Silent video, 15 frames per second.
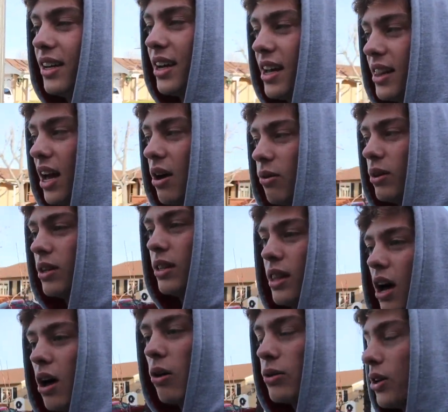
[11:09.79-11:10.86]
and that was
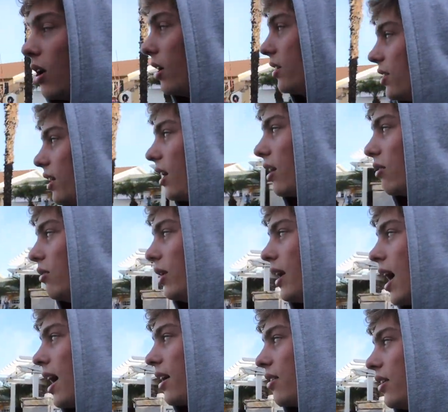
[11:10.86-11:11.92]
that was honestly like a really
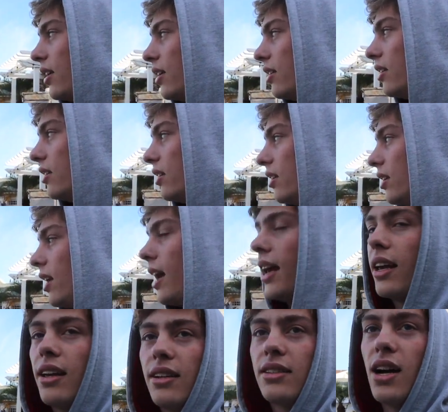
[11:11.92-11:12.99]
accurate
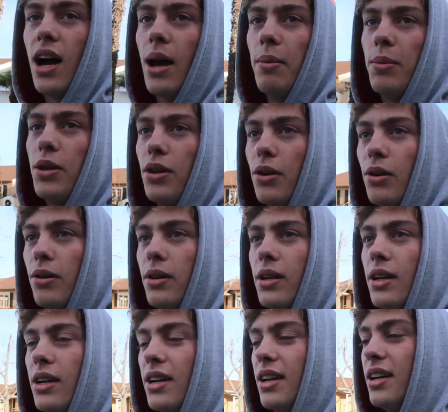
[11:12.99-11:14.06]
like time too
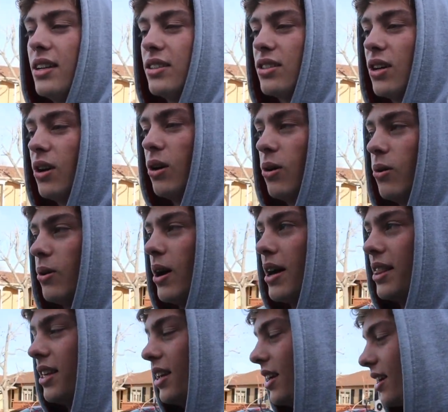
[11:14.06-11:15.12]
so I
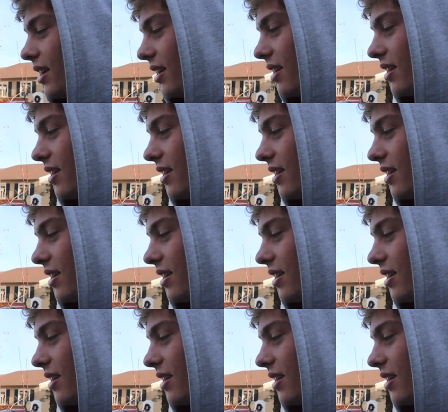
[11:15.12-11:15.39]
think